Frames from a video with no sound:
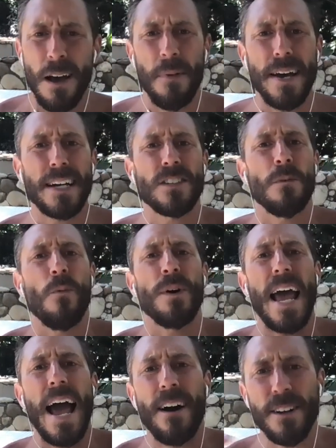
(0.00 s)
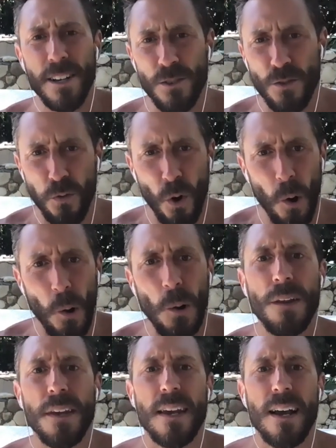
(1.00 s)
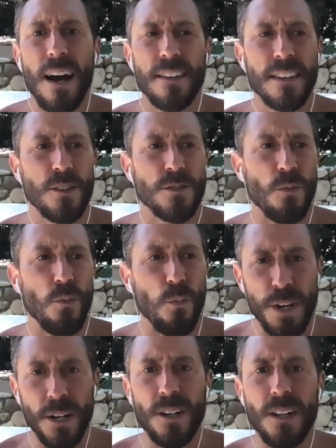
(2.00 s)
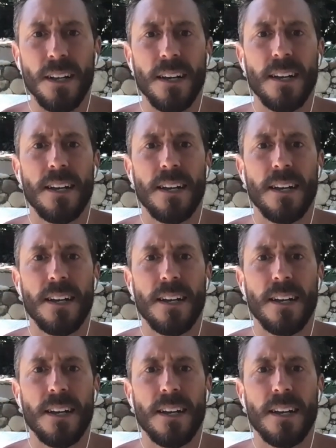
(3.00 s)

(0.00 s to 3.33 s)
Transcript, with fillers: My eczema went out of control. I think there's a real,